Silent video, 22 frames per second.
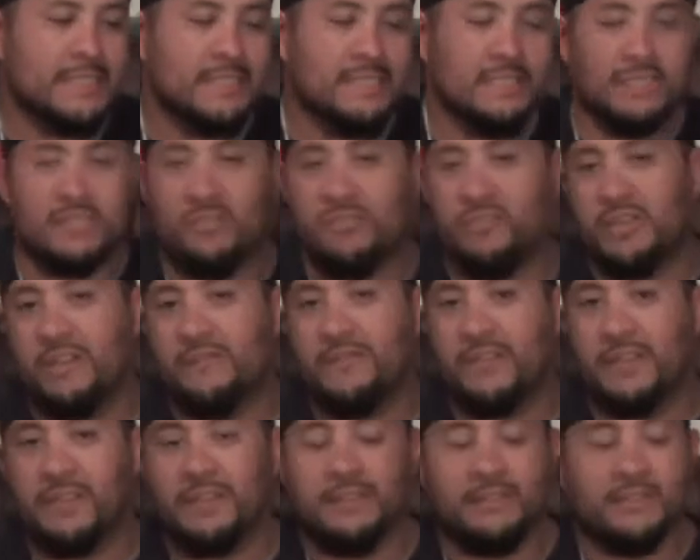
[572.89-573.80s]
it's a great
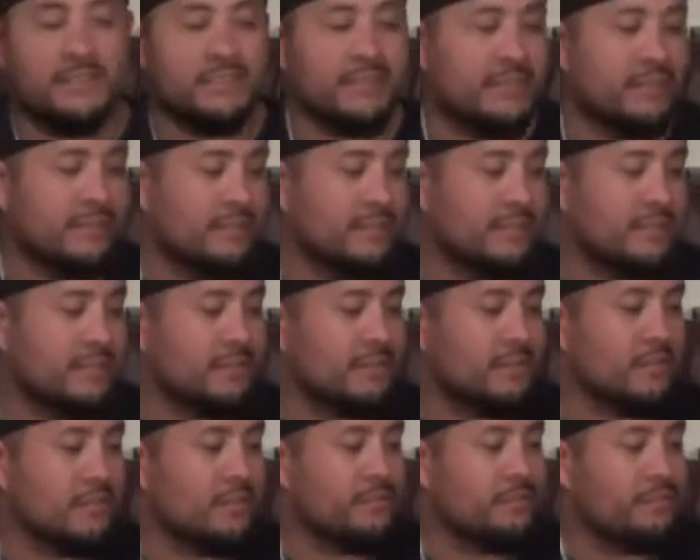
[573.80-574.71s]
feeling to say the least.
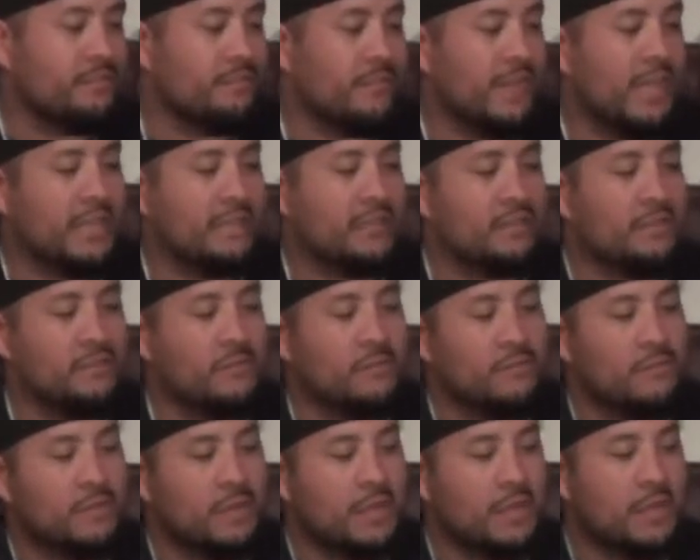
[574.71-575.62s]
So
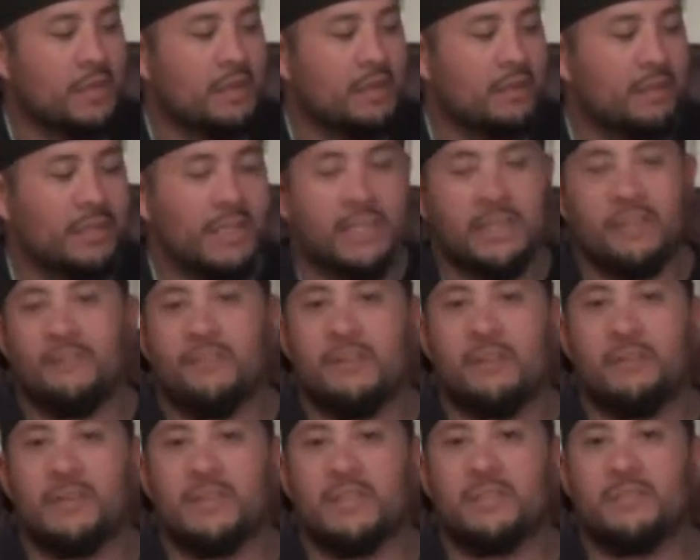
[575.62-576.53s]
Matthew, thank you
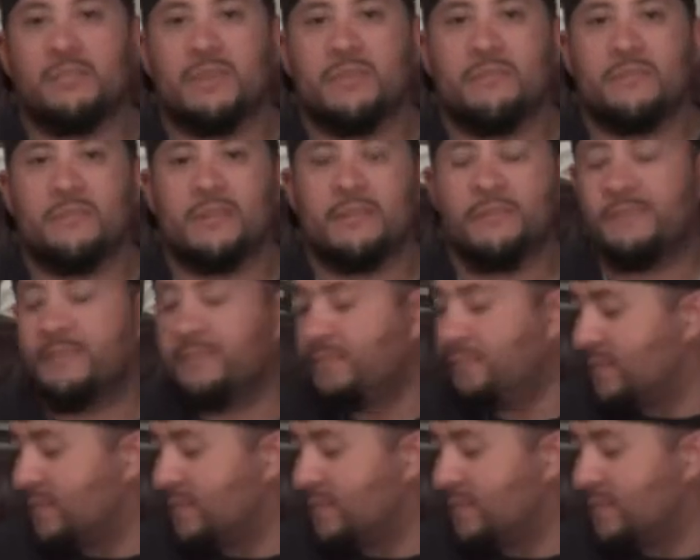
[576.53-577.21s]
very much, my friend,